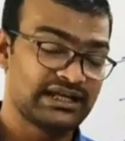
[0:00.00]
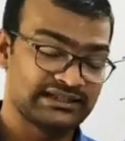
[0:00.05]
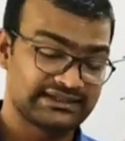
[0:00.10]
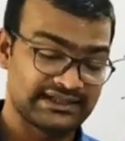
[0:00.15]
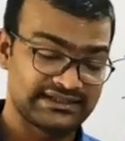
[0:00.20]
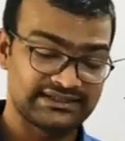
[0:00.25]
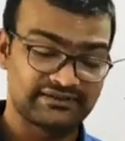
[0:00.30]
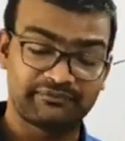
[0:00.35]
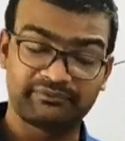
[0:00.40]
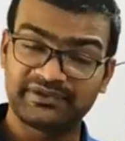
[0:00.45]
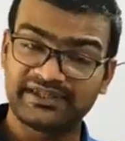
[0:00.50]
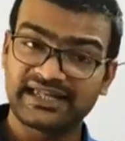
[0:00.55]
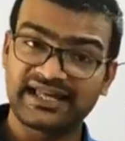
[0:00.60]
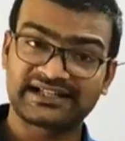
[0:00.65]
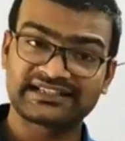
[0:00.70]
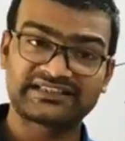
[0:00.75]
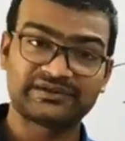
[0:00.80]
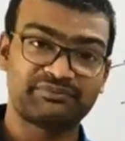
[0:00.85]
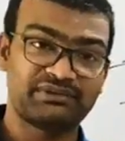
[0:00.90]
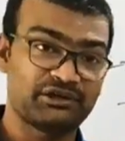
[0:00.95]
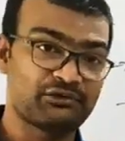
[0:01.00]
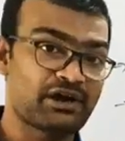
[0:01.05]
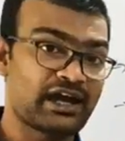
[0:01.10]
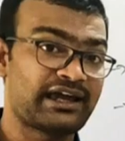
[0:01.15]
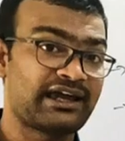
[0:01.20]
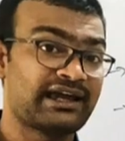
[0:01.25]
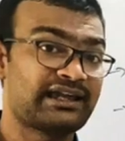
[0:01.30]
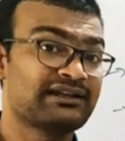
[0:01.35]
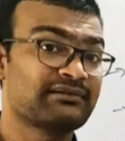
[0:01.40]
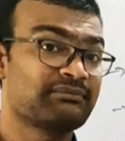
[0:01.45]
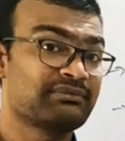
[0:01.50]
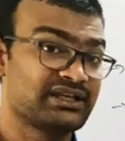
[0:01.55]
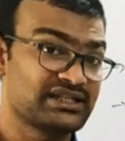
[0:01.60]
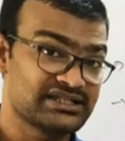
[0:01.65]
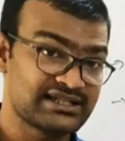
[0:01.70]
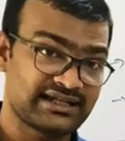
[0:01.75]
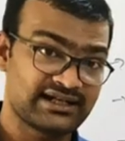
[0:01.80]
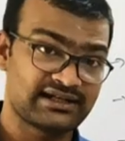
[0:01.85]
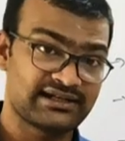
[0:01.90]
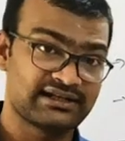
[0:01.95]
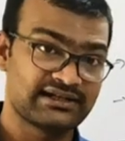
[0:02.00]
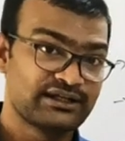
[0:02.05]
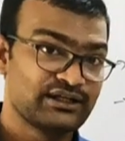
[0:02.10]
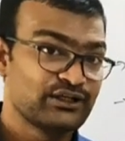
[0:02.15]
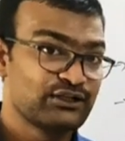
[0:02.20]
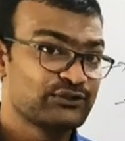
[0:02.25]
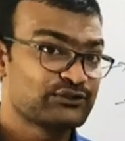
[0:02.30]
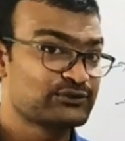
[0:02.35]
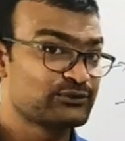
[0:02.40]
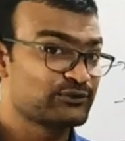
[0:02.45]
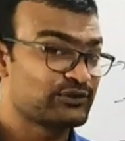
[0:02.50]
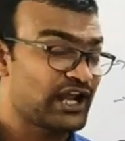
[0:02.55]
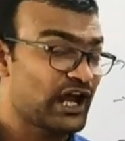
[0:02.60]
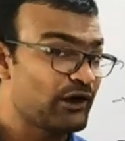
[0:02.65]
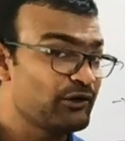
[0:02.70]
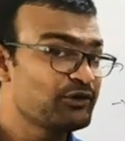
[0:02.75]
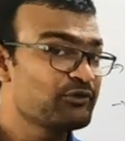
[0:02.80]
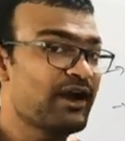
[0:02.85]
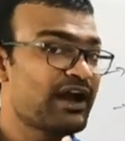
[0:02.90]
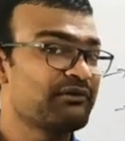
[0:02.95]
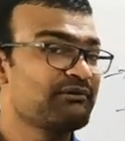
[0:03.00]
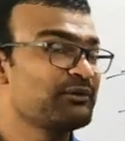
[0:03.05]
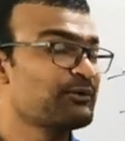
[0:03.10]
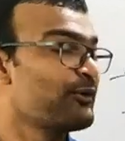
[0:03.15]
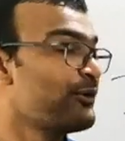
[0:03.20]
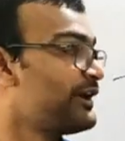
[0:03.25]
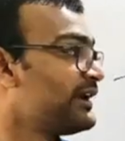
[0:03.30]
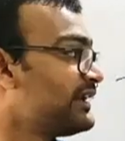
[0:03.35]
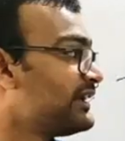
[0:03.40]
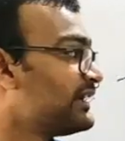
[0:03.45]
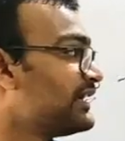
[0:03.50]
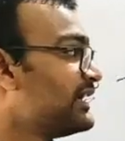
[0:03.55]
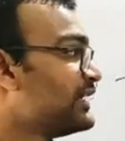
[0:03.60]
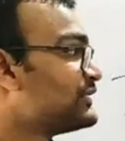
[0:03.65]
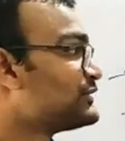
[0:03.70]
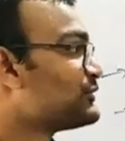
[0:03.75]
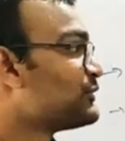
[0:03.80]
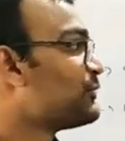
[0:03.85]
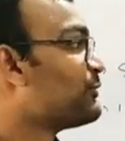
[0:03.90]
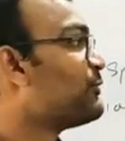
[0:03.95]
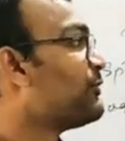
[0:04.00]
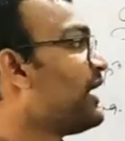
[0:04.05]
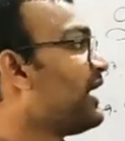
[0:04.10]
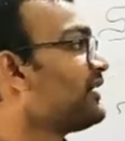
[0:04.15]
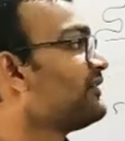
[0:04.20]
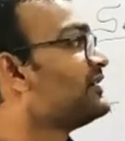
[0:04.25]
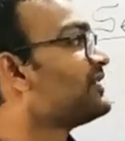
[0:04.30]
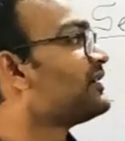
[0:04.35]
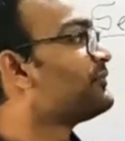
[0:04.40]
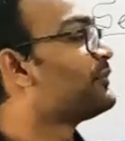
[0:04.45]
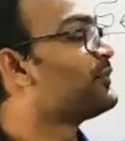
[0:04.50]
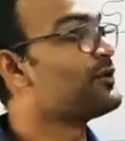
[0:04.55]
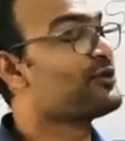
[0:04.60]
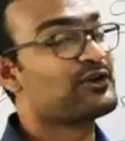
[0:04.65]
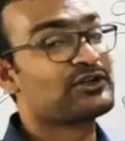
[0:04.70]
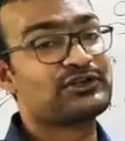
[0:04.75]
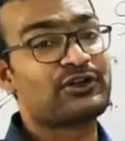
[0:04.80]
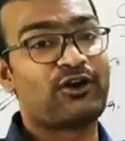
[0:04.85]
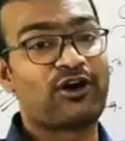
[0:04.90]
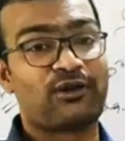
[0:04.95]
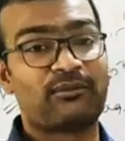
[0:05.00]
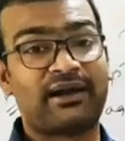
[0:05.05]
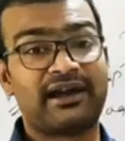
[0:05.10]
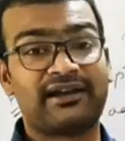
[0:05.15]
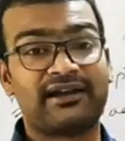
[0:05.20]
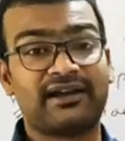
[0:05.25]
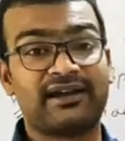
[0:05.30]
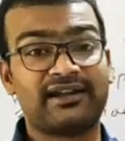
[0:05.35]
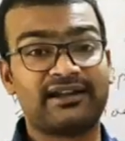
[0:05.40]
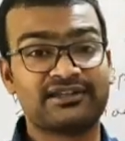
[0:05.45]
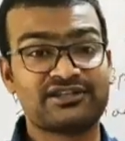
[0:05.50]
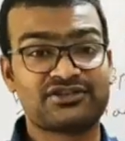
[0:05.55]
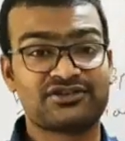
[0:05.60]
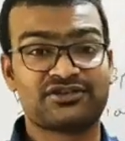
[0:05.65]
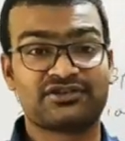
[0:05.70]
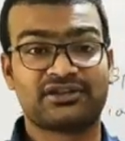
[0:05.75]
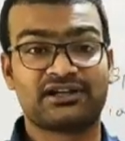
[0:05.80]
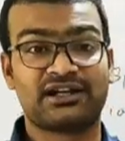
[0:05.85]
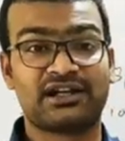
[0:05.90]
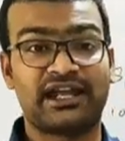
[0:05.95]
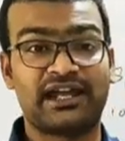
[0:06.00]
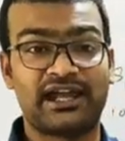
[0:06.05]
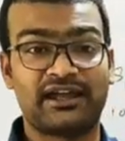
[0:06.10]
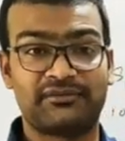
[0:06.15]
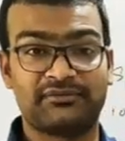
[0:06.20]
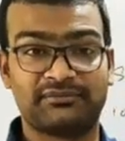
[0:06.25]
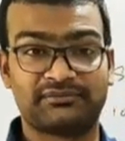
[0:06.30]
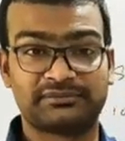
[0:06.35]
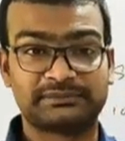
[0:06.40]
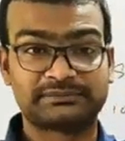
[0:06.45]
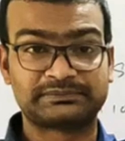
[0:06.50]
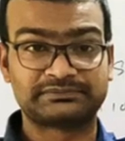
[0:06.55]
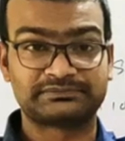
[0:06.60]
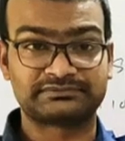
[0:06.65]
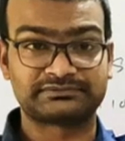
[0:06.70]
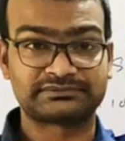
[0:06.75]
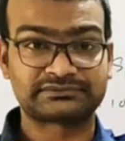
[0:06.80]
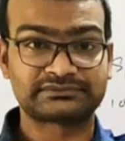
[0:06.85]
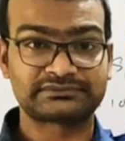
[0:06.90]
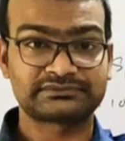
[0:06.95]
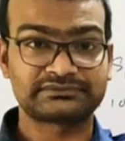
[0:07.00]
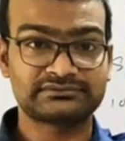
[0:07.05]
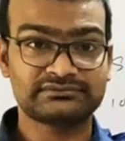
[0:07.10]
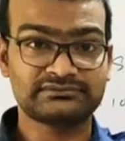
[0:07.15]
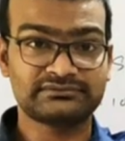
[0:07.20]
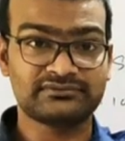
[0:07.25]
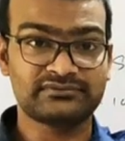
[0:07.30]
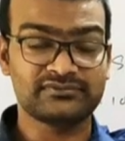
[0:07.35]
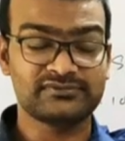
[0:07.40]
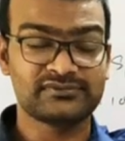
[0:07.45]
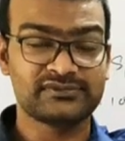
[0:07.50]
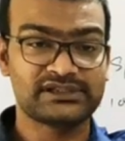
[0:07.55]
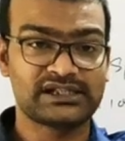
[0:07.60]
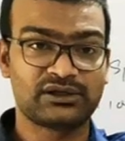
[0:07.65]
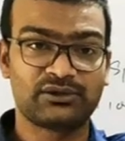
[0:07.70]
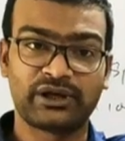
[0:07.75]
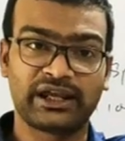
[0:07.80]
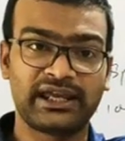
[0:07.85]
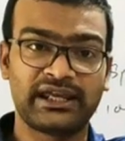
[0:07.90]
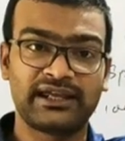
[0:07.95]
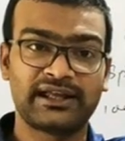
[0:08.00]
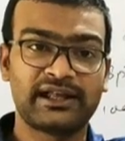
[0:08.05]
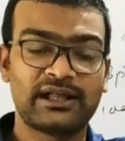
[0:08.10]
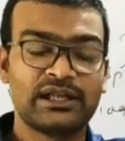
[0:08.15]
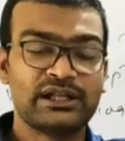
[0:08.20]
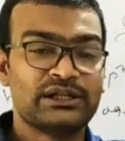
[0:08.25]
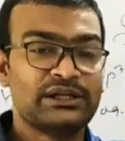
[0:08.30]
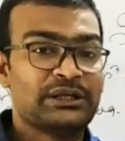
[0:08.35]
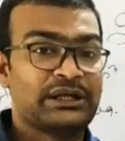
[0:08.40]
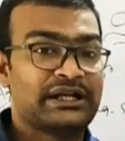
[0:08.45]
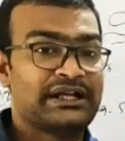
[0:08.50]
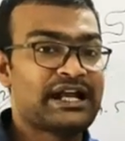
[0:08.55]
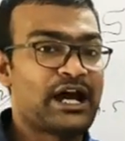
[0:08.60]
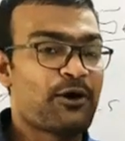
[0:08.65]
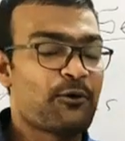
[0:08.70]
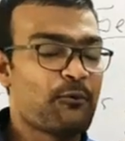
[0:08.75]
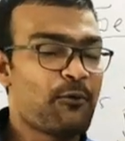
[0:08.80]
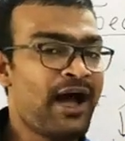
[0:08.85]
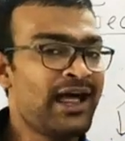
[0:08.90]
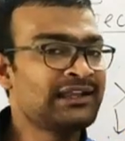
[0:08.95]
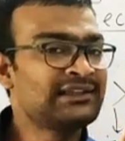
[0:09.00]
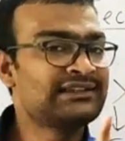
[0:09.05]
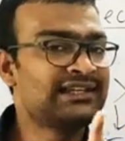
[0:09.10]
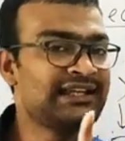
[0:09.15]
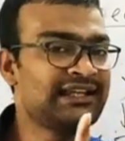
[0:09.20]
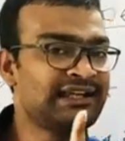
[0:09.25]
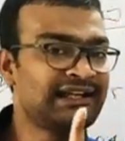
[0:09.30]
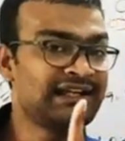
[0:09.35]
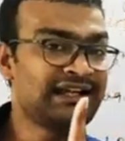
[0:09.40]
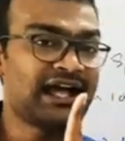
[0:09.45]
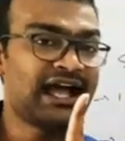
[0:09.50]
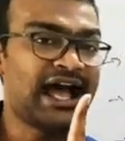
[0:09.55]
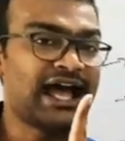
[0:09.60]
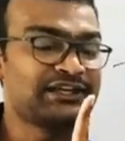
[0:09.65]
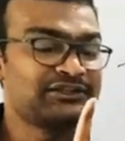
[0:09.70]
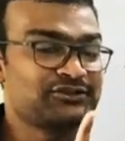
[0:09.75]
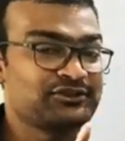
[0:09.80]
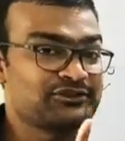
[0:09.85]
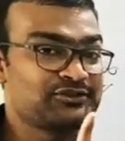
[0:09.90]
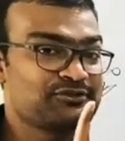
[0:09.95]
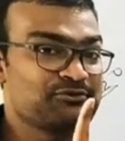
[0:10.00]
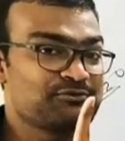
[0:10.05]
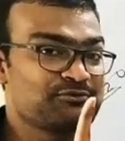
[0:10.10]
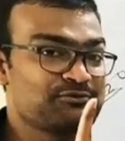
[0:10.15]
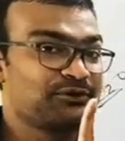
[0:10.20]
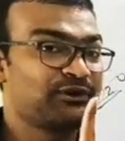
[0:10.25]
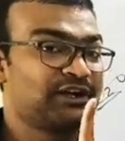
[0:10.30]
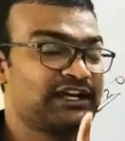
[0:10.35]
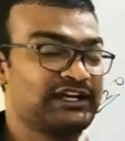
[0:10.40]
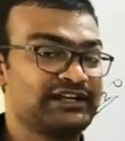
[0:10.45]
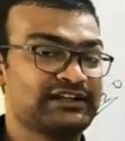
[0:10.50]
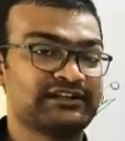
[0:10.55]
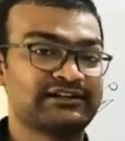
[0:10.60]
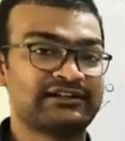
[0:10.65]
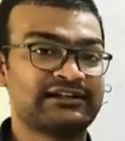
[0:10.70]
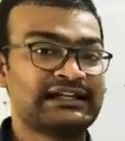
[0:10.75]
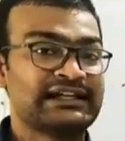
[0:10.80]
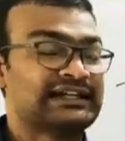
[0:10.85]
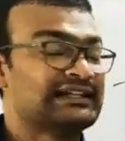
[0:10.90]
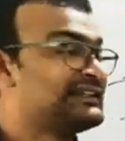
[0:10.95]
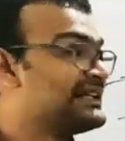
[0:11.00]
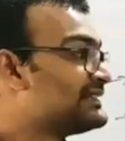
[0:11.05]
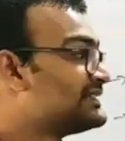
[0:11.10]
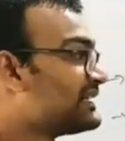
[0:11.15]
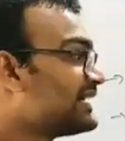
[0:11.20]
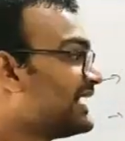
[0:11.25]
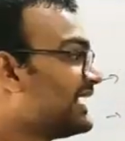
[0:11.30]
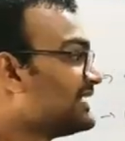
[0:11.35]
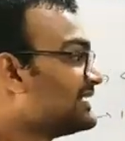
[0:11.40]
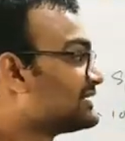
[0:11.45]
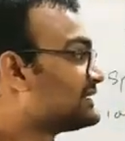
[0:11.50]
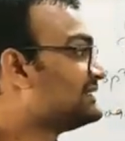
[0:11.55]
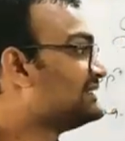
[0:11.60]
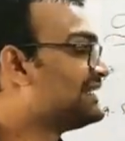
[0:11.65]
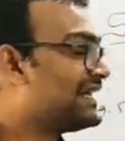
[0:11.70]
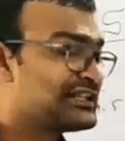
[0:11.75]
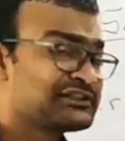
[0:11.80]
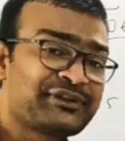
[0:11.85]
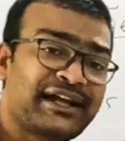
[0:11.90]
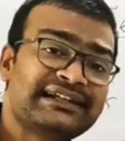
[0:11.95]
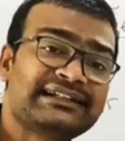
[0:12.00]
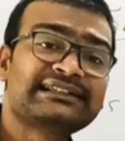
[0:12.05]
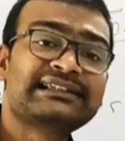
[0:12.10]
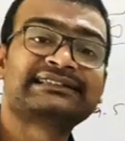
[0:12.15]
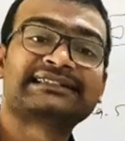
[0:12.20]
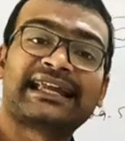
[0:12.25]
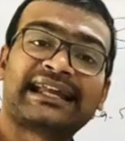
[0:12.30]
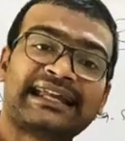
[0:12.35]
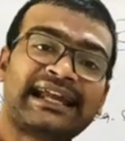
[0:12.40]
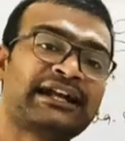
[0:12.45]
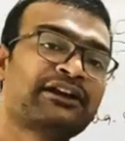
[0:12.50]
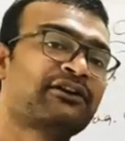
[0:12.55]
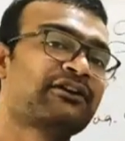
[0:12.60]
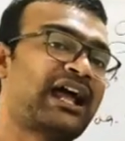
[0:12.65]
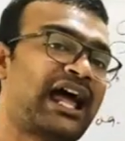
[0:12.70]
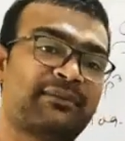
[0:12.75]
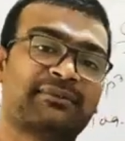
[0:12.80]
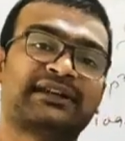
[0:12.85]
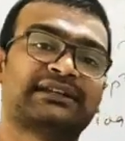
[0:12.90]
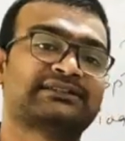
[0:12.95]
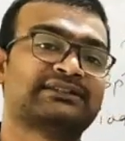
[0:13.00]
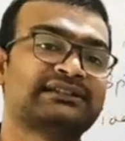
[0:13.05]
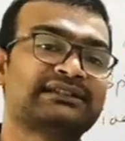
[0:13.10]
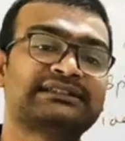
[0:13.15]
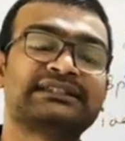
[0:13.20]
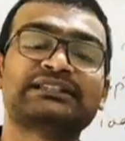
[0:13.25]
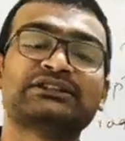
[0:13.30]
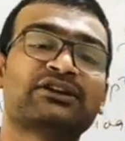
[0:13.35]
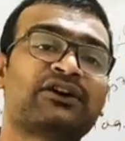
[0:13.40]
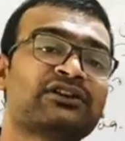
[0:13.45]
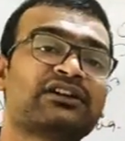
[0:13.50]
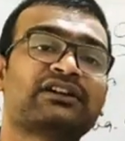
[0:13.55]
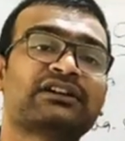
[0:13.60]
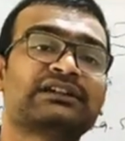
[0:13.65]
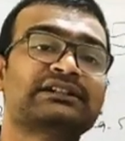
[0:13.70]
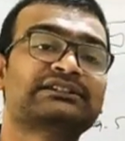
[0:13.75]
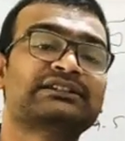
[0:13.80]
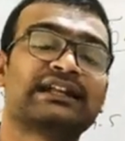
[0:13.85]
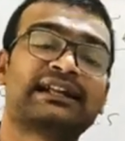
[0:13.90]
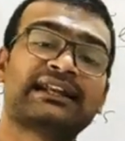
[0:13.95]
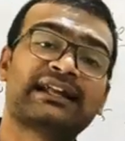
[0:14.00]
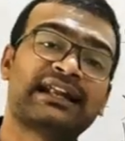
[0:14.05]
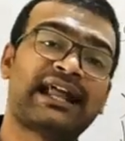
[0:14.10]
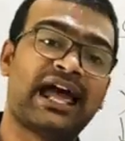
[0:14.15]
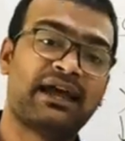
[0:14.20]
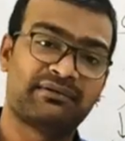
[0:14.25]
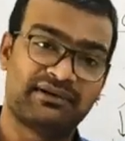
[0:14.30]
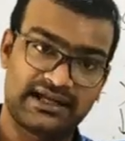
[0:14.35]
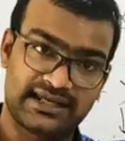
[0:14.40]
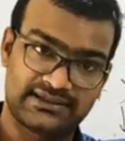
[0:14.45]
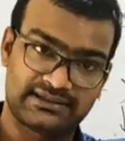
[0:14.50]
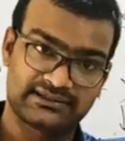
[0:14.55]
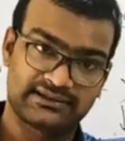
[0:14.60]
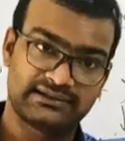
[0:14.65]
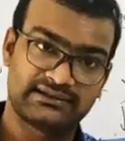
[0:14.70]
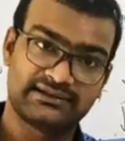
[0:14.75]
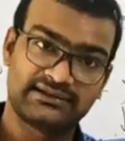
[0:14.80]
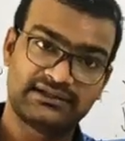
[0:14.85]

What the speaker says: There is a px, py and pz. So now you might be wondering, so where the fourth orbital is came? Okay, now one thing I just want to clear that that's why it is second order hybridization. This is not a general hybridization.